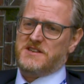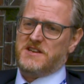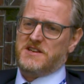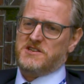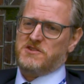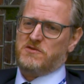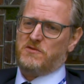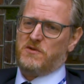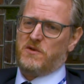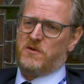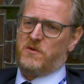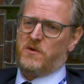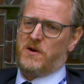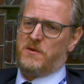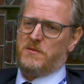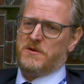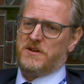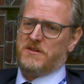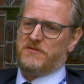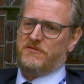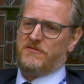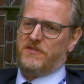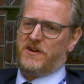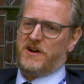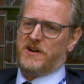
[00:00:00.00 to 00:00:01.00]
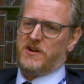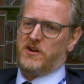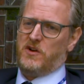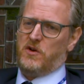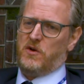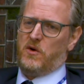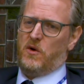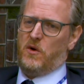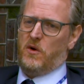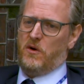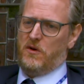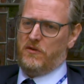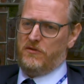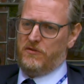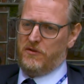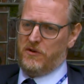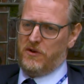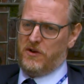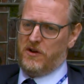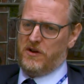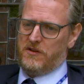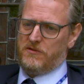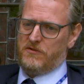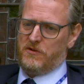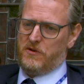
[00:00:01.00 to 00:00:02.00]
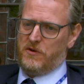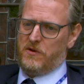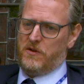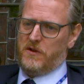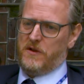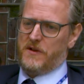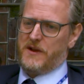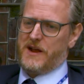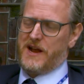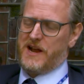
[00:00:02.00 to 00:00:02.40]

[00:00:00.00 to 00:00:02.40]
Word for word: there's a requirement to find an awful lot of oil on an